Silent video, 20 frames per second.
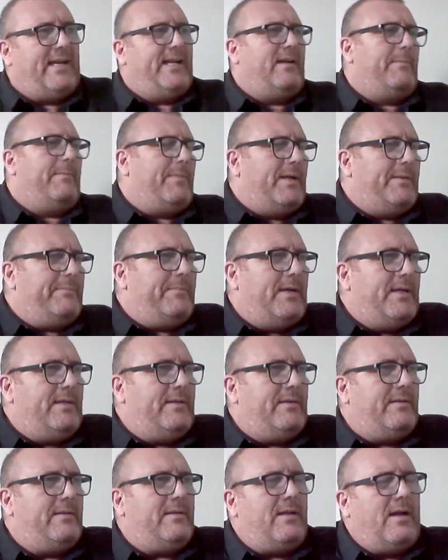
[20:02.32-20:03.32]
here.
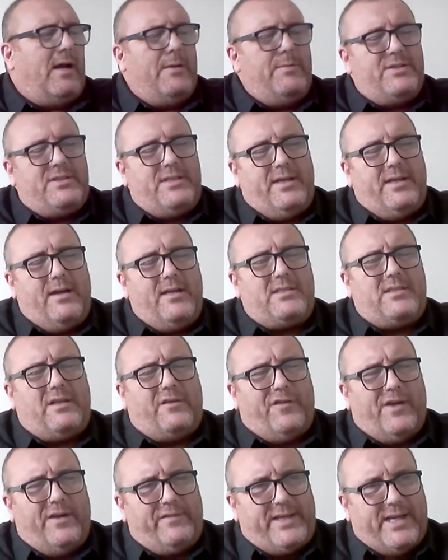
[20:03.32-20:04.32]
I was the youngest
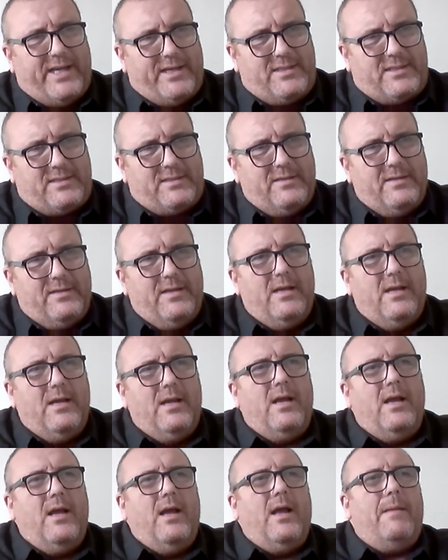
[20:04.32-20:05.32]
of 5 kids.
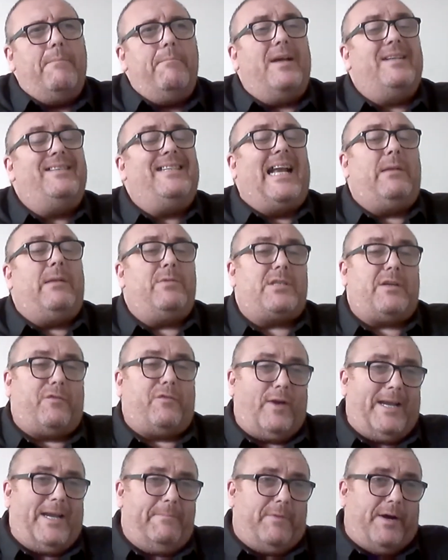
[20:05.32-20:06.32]
My dad was a
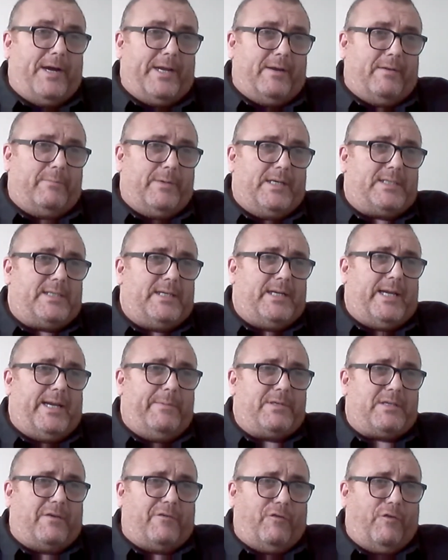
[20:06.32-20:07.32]
free miner, which he
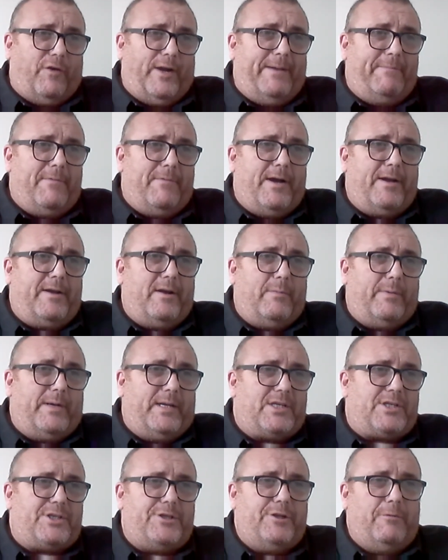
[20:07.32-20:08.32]
was a free miner with
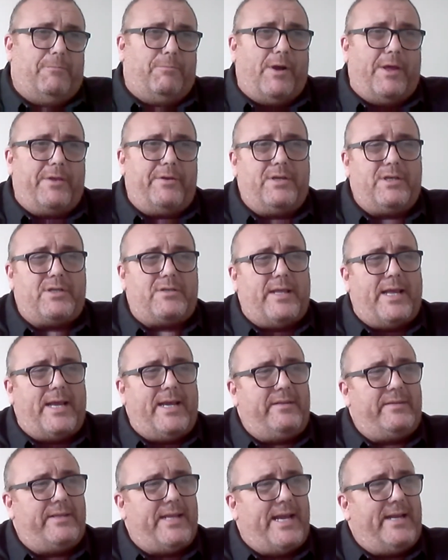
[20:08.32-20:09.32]
his 2 brothers.
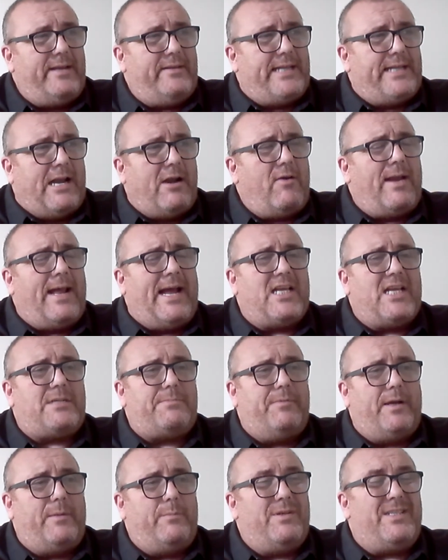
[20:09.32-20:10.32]
Their
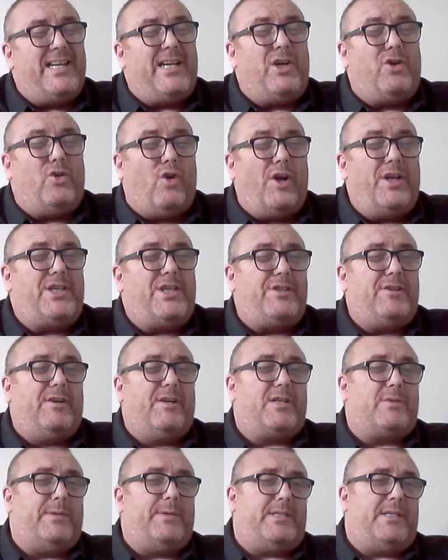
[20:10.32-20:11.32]
last mine was in
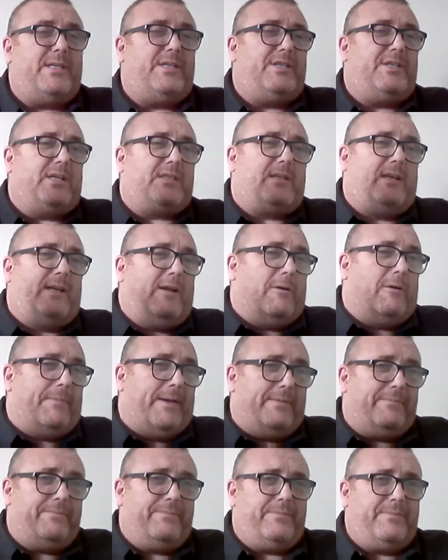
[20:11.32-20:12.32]
Christchurch, which is just a little
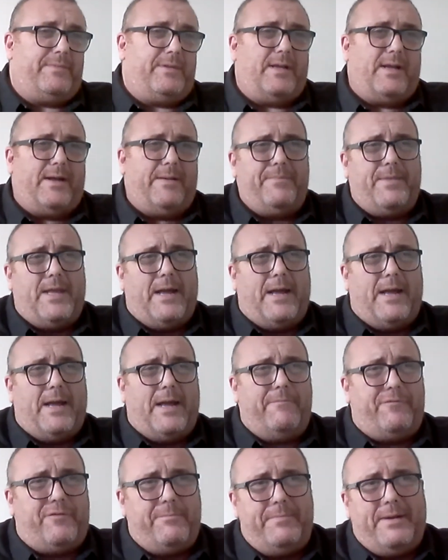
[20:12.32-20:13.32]
bit
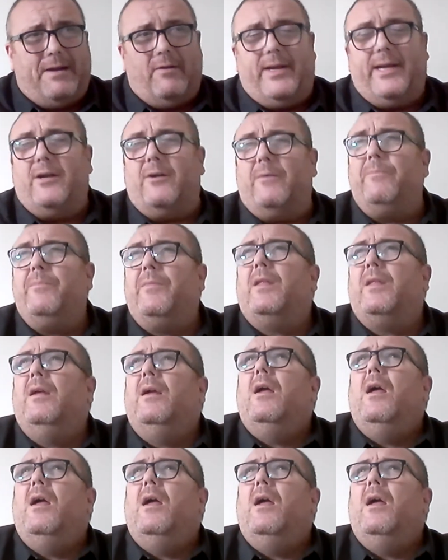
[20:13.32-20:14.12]
up from Berry Hill.